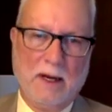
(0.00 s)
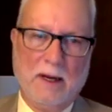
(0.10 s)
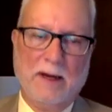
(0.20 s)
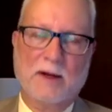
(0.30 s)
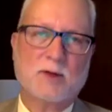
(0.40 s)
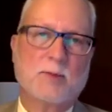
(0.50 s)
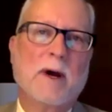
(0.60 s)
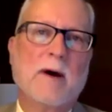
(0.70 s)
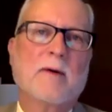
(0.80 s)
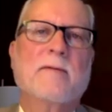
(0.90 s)
and as
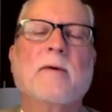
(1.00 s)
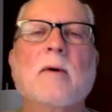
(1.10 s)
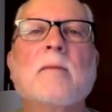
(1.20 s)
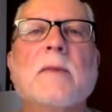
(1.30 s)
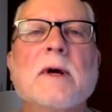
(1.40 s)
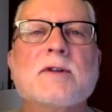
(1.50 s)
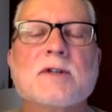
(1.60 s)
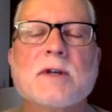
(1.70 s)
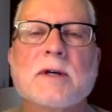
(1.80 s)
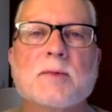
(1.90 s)
bountiful as
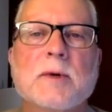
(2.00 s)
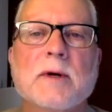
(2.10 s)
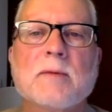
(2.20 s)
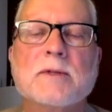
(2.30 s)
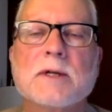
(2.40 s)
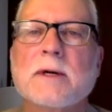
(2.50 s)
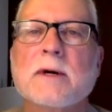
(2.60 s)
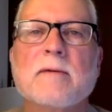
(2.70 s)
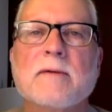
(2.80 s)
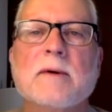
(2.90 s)
Shakespeare
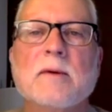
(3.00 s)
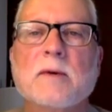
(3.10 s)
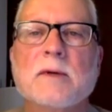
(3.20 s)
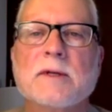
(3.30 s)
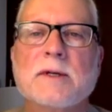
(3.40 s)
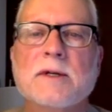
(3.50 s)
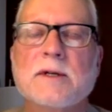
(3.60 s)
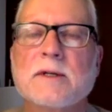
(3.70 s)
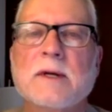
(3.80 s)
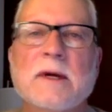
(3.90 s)
himself with
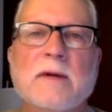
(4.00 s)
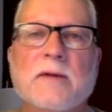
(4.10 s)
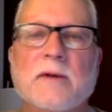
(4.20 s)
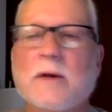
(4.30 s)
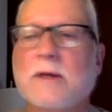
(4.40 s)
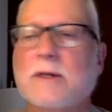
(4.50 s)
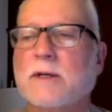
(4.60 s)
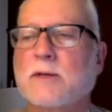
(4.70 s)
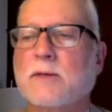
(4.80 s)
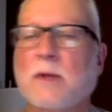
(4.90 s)
these
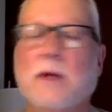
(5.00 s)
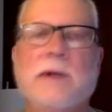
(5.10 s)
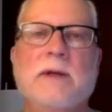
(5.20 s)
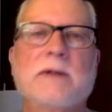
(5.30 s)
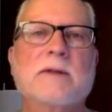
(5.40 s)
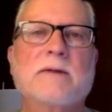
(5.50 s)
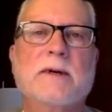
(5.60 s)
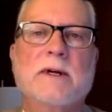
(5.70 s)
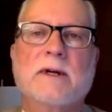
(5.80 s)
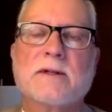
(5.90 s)
36 plays of
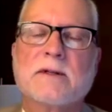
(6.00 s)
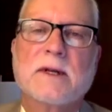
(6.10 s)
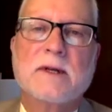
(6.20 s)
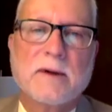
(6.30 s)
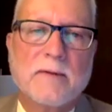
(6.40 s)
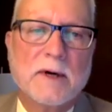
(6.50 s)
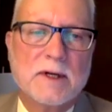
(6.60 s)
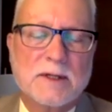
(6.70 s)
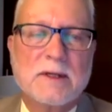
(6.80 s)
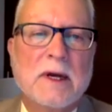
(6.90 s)
his that give
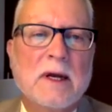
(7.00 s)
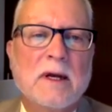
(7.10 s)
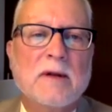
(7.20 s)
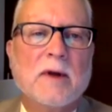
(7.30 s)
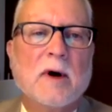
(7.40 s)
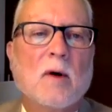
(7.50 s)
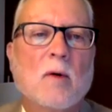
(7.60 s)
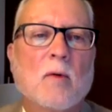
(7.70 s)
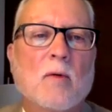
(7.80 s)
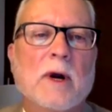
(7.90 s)
us the
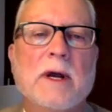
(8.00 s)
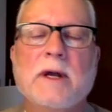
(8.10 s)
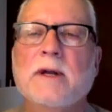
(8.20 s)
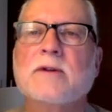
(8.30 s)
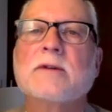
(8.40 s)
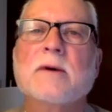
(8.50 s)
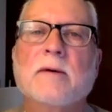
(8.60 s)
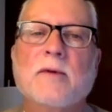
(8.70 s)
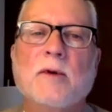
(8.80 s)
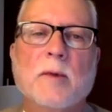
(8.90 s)
whole range
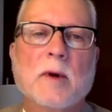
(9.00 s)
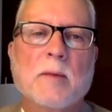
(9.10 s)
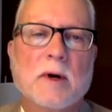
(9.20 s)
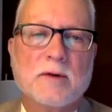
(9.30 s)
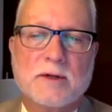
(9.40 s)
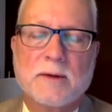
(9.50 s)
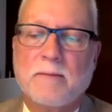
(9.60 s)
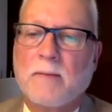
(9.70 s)
of human emotion.